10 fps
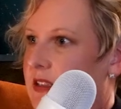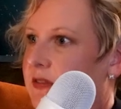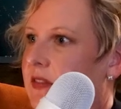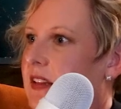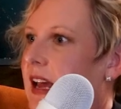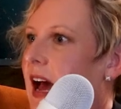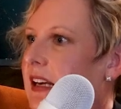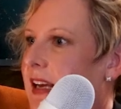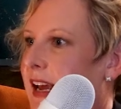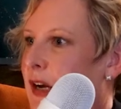if they
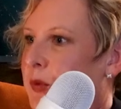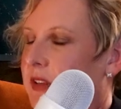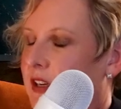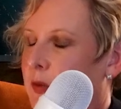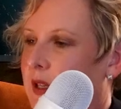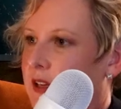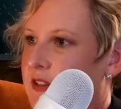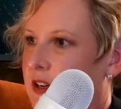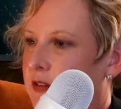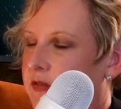had an animal, they knew we
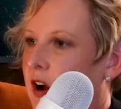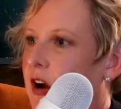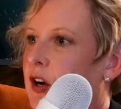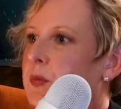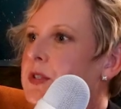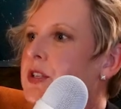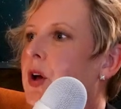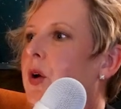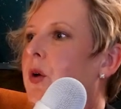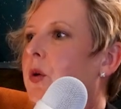lived on a farm,
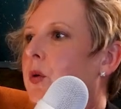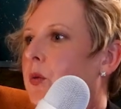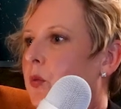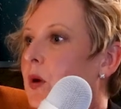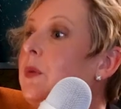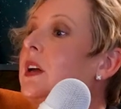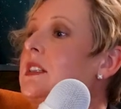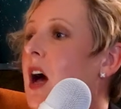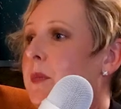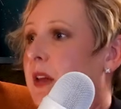so we would
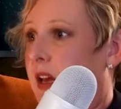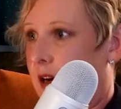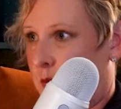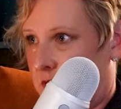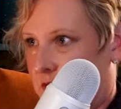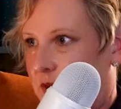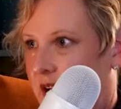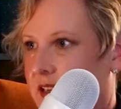adopt the animal, right?